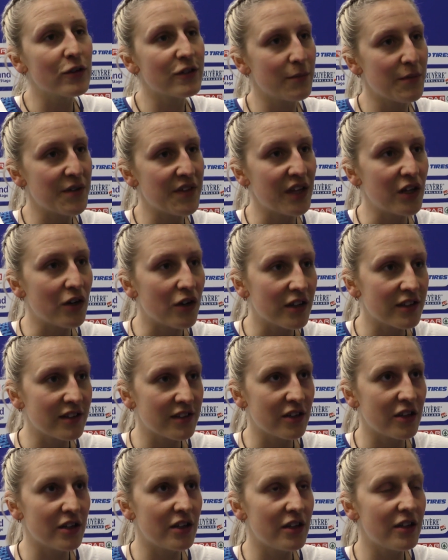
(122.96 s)
some of the
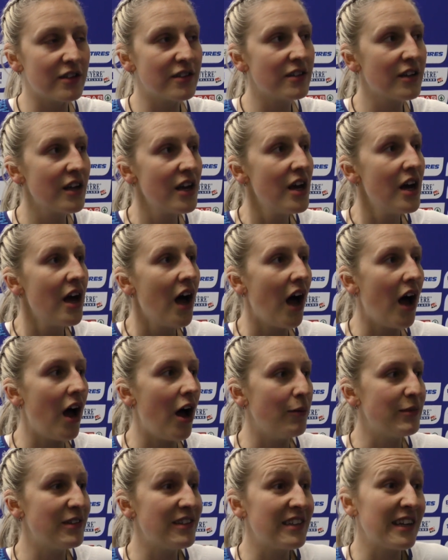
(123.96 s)
youngsters,
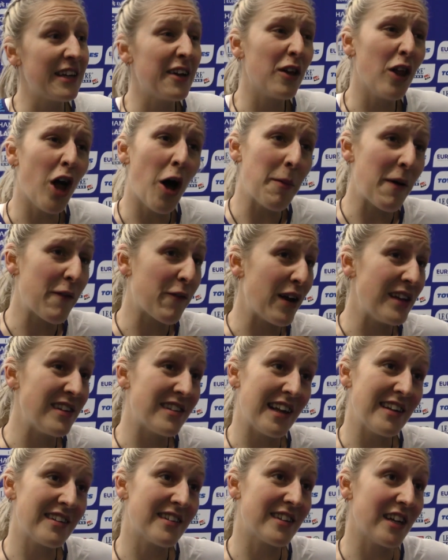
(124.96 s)
see a lot of my friends
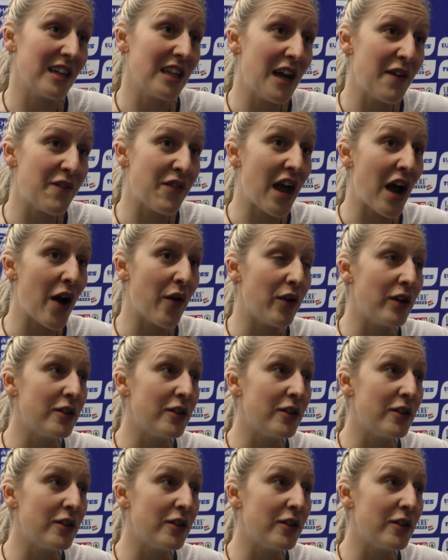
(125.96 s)
that still live there,